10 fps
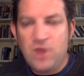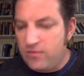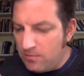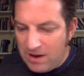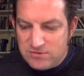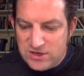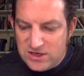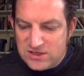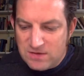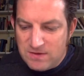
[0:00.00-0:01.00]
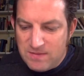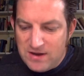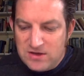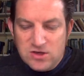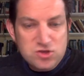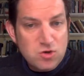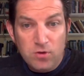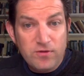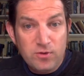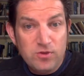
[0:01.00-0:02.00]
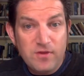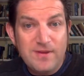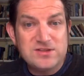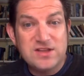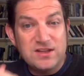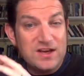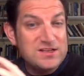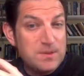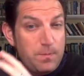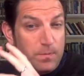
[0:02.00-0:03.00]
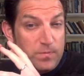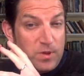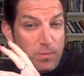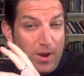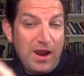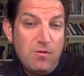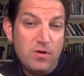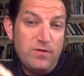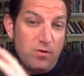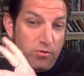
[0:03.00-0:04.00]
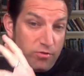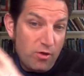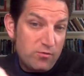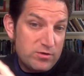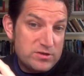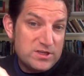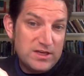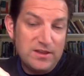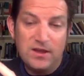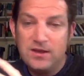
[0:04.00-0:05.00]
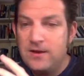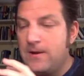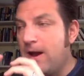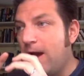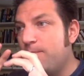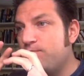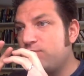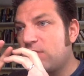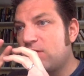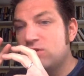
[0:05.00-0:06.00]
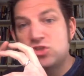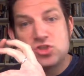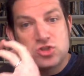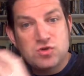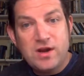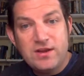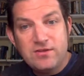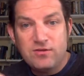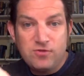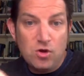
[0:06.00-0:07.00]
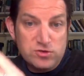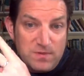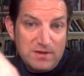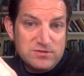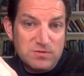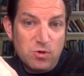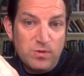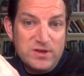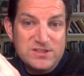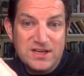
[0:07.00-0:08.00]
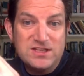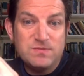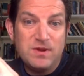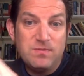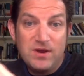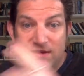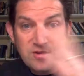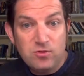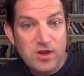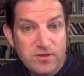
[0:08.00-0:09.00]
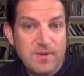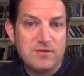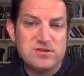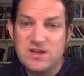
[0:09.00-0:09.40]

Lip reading: The mountain is going to be made taller than all the other mountains. That is the power, the authority, the strength of God's mountain will be seen to be bigger than all the other mountains.